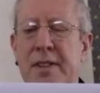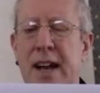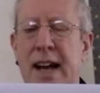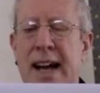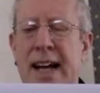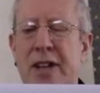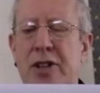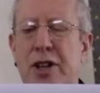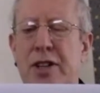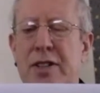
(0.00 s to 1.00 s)

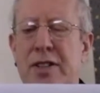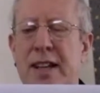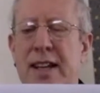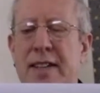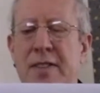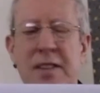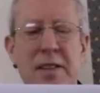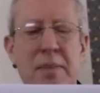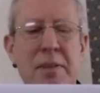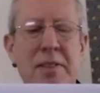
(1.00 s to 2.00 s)
Ash, stays at the
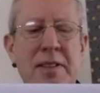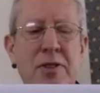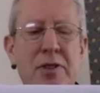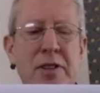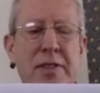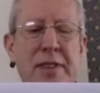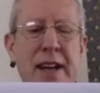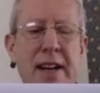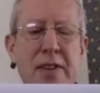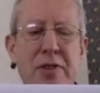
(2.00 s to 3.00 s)
position of
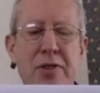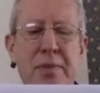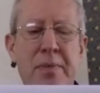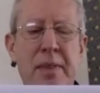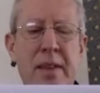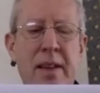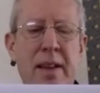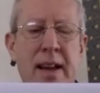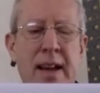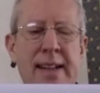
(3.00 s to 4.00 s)
ash,
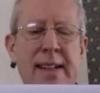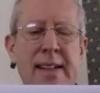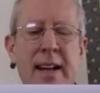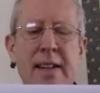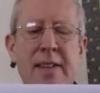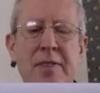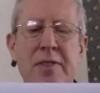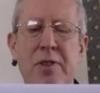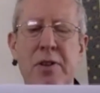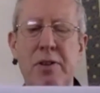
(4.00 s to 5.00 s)
and it has
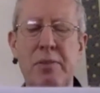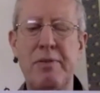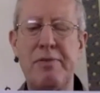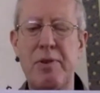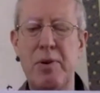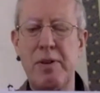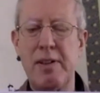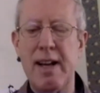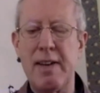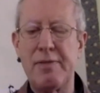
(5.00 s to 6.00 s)
its own before and
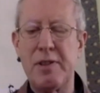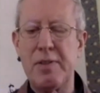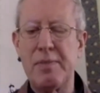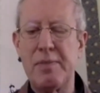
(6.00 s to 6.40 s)
after.